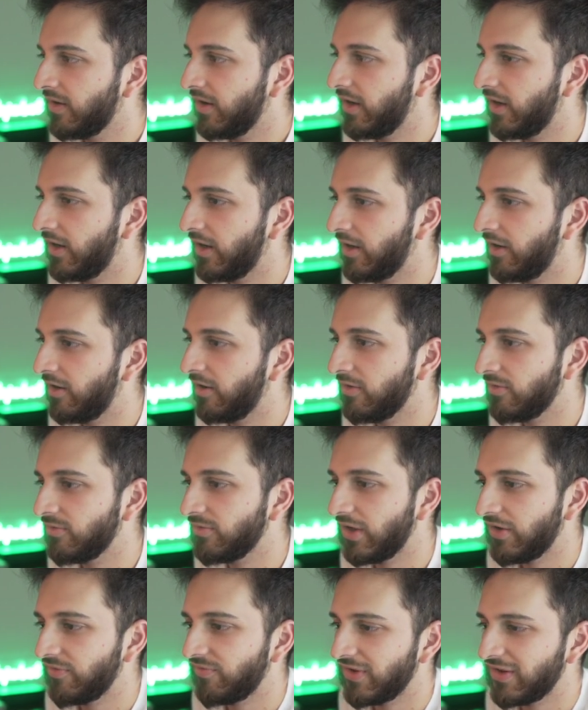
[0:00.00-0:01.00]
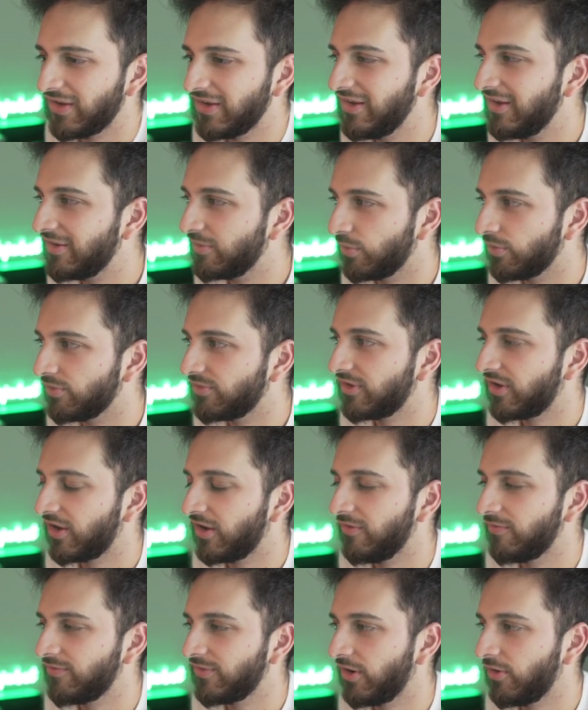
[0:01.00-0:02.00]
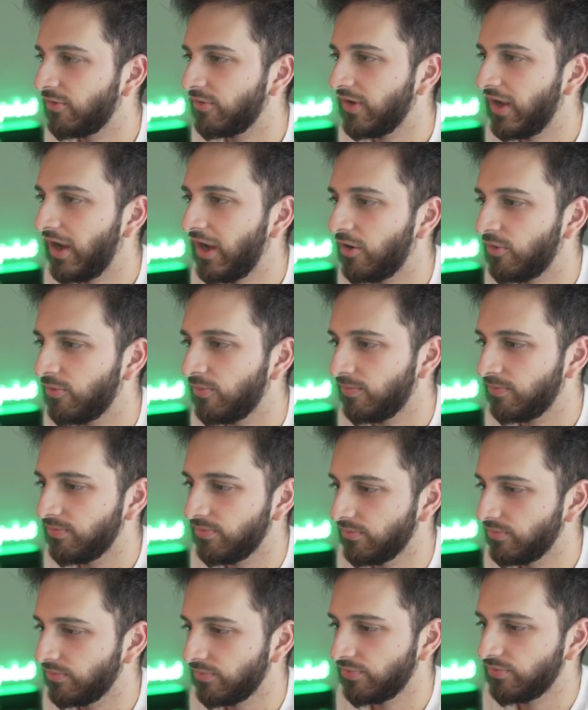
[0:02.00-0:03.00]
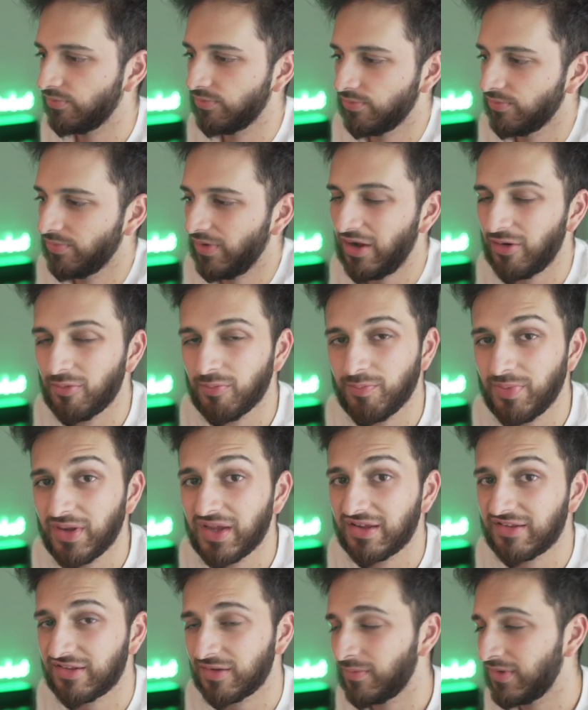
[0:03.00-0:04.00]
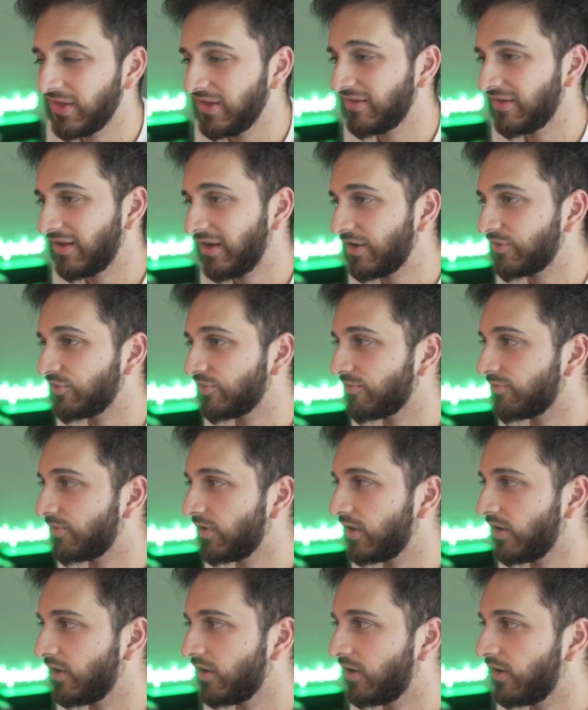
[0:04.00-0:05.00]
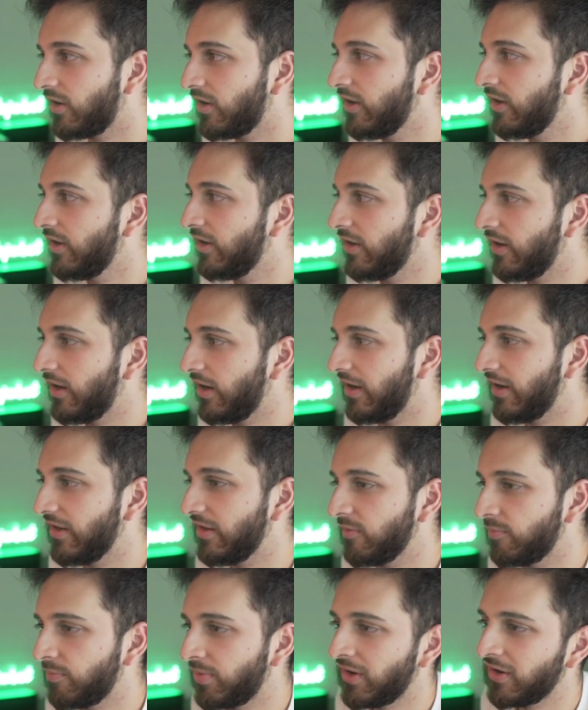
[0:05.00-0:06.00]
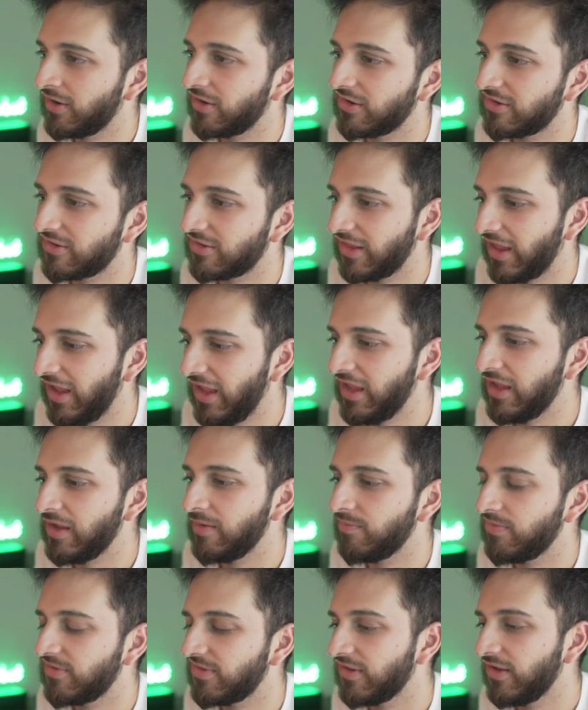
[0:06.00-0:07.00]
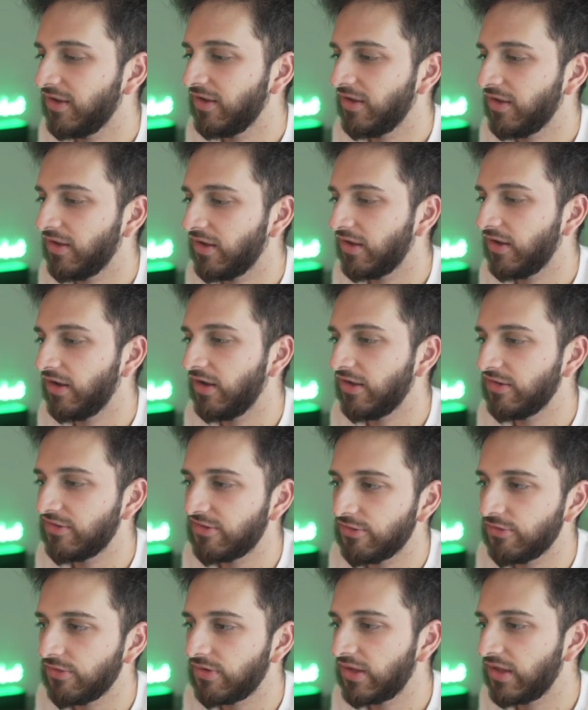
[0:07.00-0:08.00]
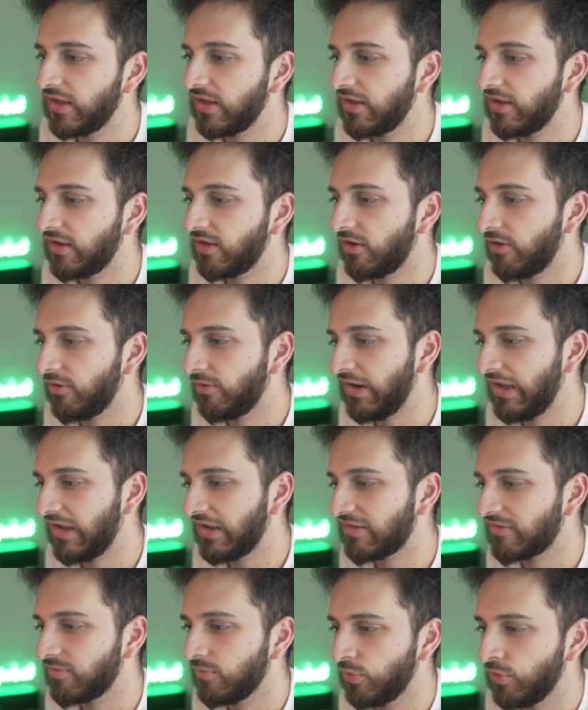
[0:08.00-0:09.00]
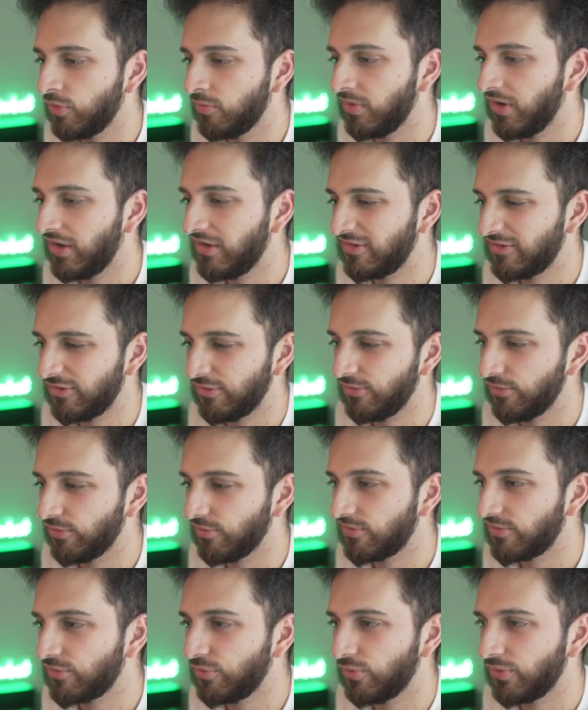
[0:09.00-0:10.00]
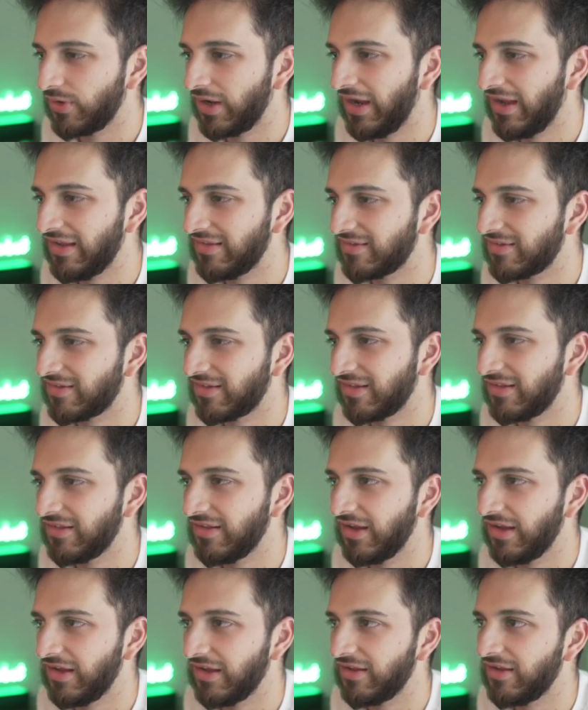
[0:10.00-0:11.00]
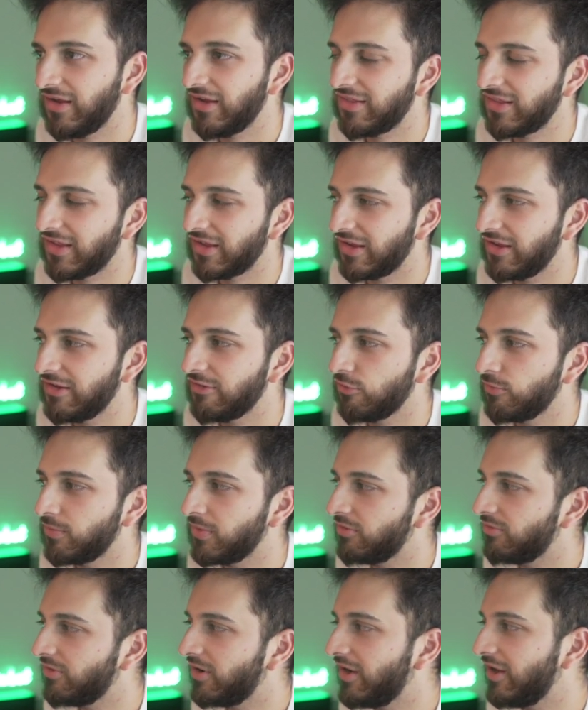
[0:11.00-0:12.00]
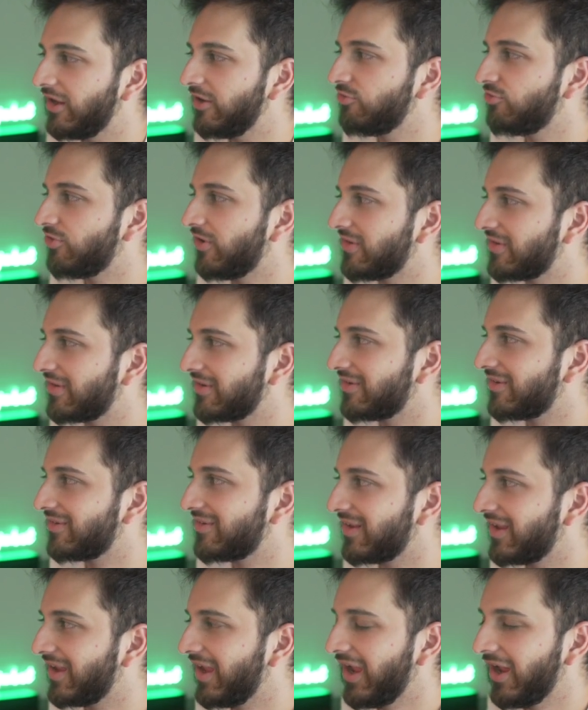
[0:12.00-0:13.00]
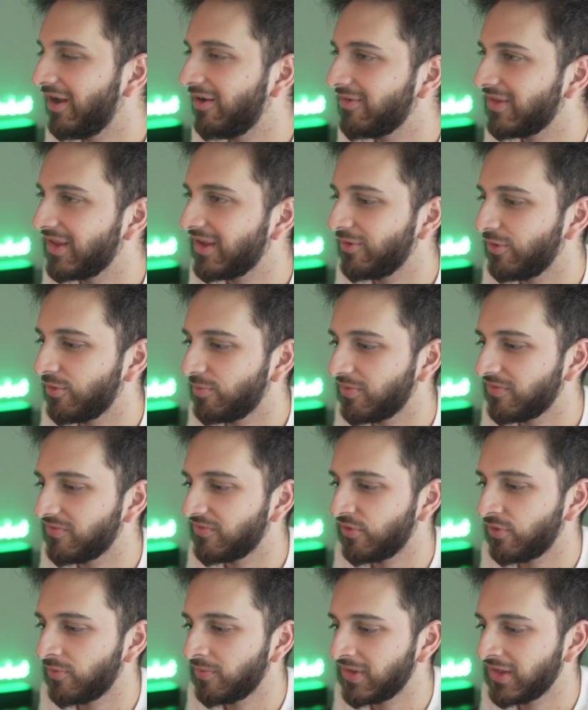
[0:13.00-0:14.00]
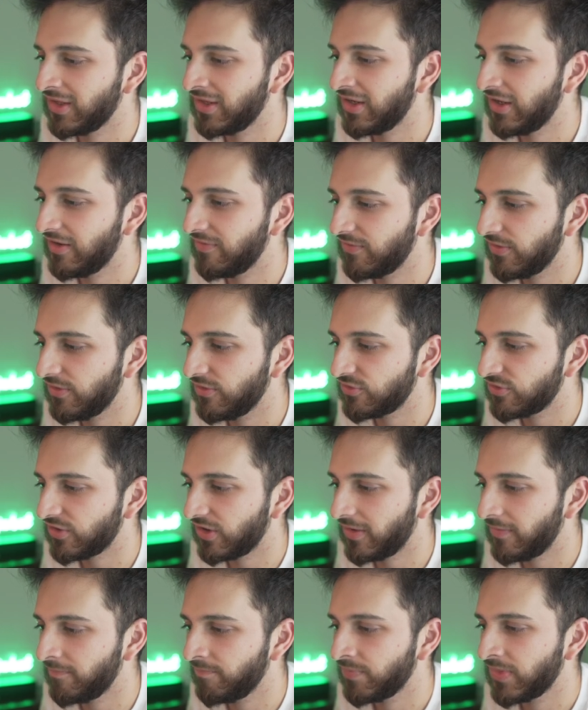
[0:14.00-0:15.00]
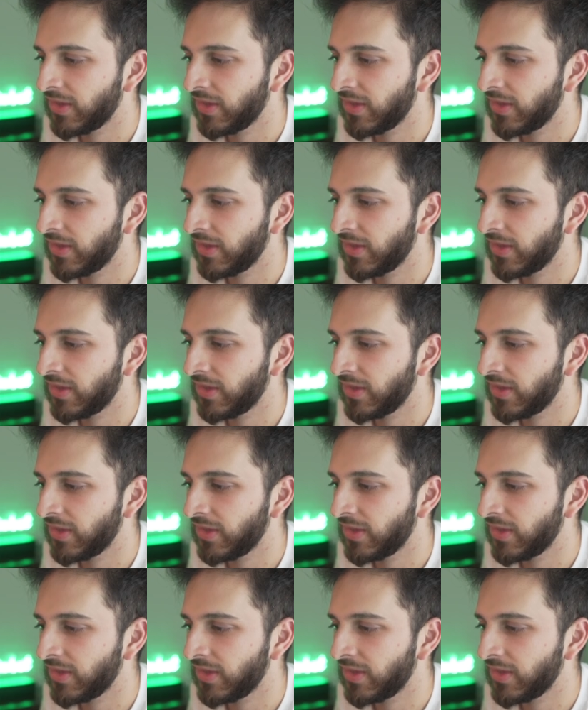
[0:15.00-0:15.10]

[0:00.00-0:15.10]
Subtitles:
I think these will kind of tell you how big some of these collections really are. The Punks, the Apes, Azuki, Clone X, Moonbirds, Doodles, Cool Cats. I think it will be really interesting to see how they all perform in the near future.